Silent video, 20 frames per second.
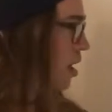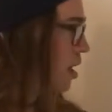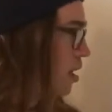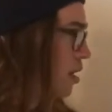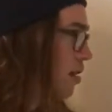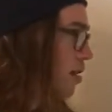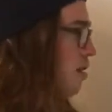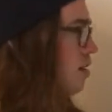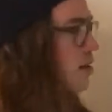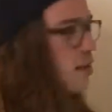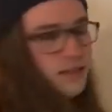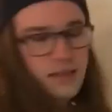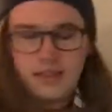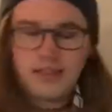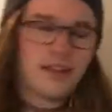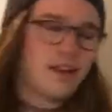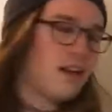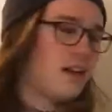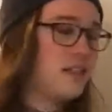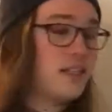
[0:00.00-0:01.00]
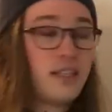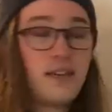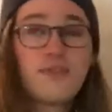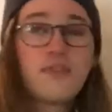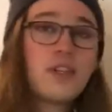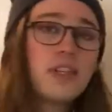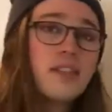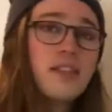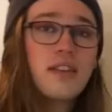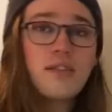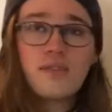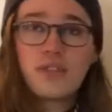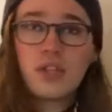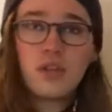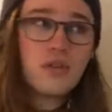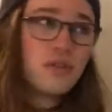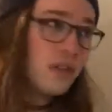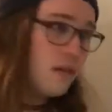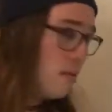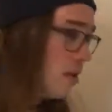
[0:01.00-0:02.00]
the uh, difference of
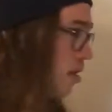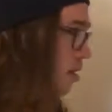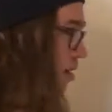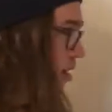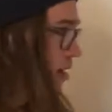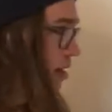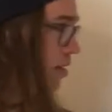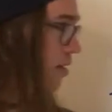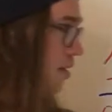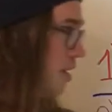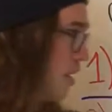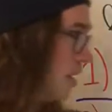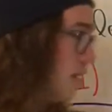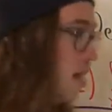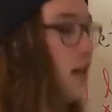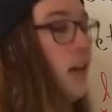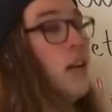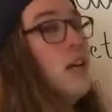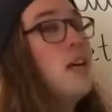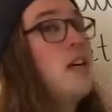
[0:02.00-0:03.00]
two limits is the